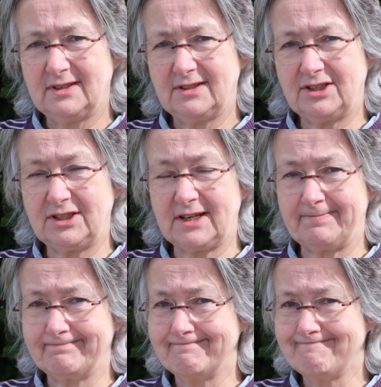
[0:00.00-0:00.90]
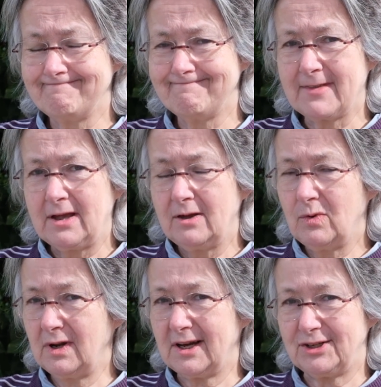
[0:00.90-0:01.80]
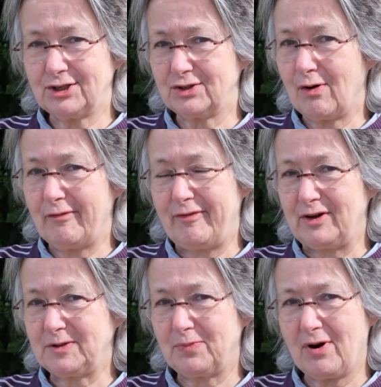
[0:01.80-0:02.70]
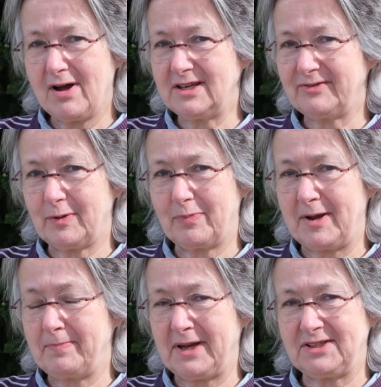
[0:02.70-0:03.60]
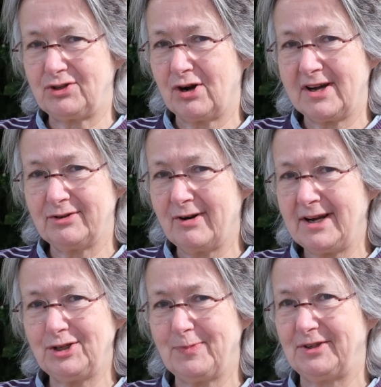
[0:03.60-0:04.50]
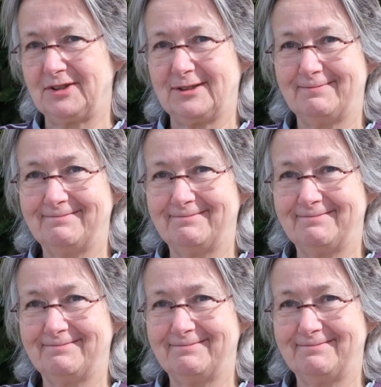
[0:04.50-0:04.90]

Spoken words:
She said, "Well, I just got first prize for the best dried arrangement."